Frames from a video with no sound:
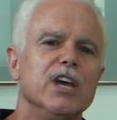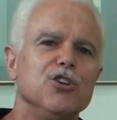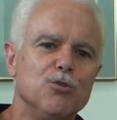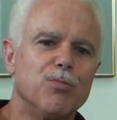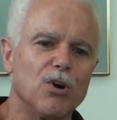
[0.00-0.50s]

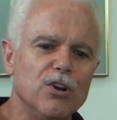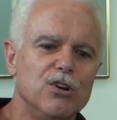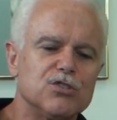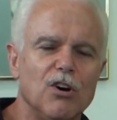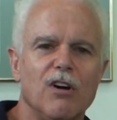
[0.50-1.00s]
and you burn
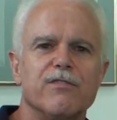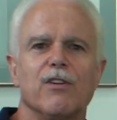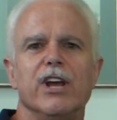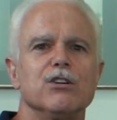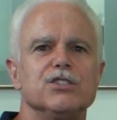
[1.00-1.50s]
those off
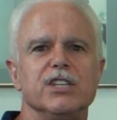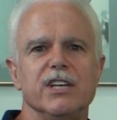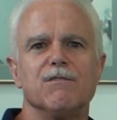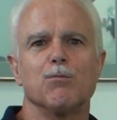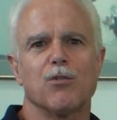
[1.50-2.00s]
for energy,
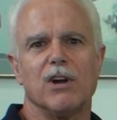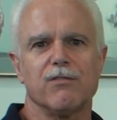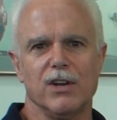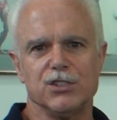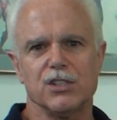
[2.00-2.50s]
even
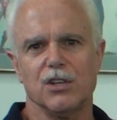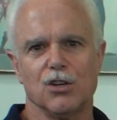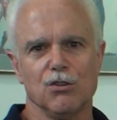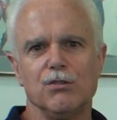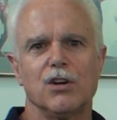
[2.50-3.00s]
preferentially the
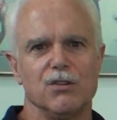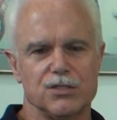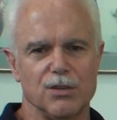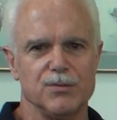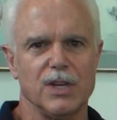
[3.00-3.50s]
glucose
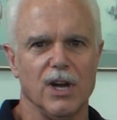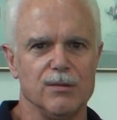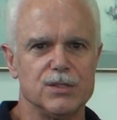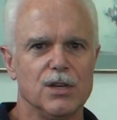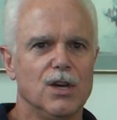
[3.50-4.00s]

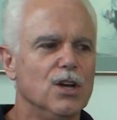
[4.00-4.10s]
sometimes.